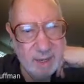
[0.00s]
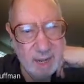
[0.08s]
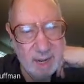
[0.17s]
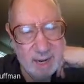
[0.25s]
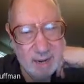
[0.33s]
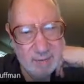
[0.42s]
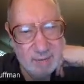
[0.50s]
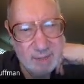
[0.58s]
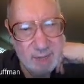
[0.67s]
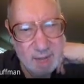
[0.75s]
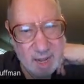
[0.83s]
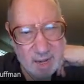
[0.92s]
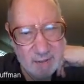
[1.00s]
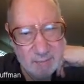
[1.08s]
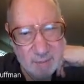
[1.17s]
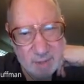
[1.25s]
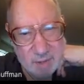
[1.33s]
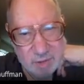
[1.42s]
I have an ith
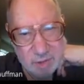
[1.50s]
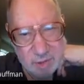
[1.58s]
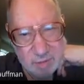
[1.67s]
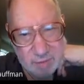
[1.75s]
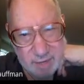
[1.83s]
partial of